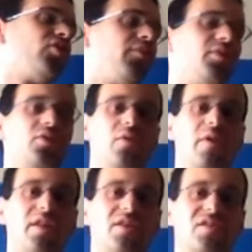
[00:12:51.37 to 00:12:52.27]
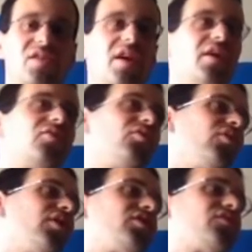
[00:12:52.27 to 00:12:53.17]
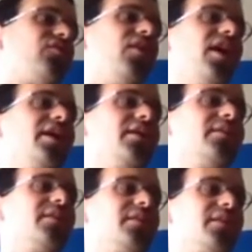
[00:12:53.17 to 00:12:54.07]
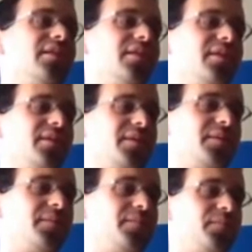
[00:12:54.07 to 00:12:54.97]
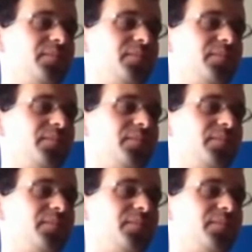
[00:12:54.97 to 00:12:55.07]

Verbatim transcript: Then they got the place open, no one is there too. That's fine.